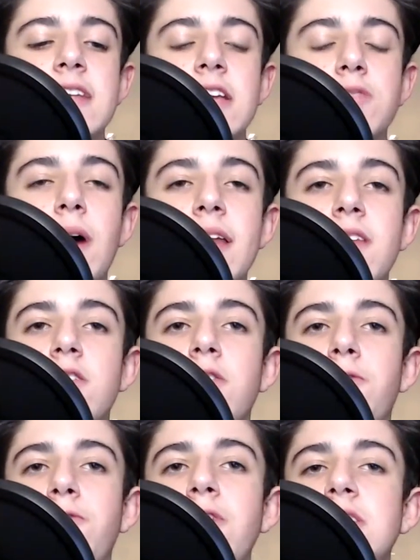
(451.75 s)
that's why they're
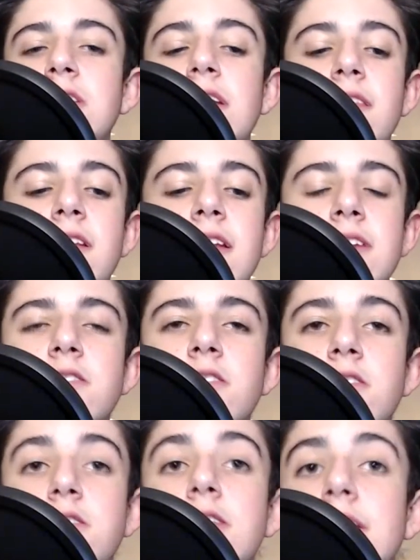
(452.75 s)
the fifth seed and the Knicks are
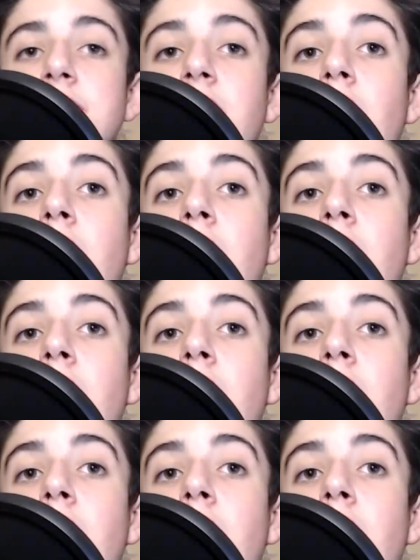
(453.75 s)
the sixth.